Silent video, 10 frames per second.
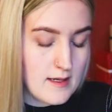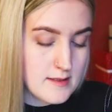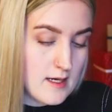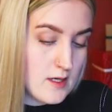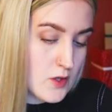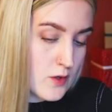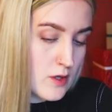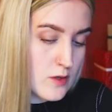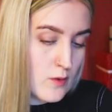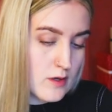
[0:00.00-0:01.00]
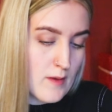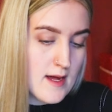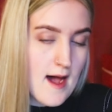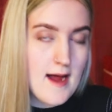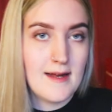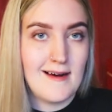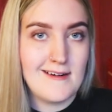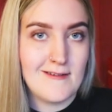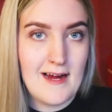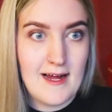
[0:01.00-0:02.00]
as I could with my
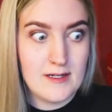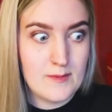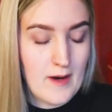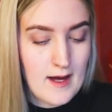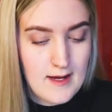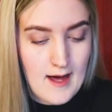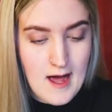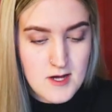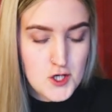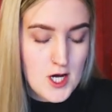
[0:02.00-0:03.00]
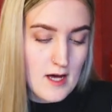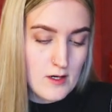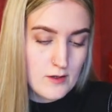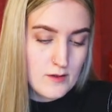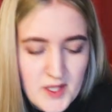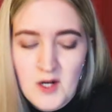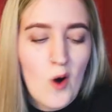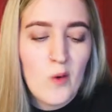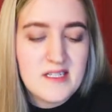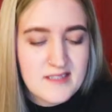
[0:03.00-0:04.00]
eyeliner and my eyeshadow, but it
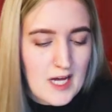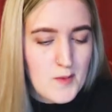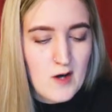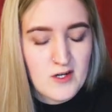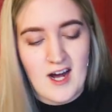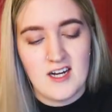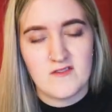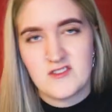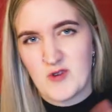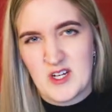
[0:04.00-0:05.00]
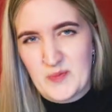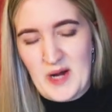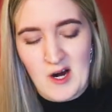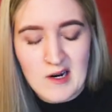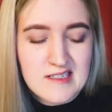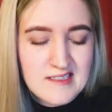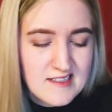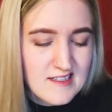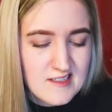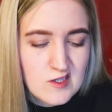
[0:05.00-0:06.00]
always came out kind of transparent.
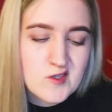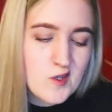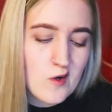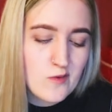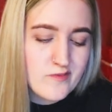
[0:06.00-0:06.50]
So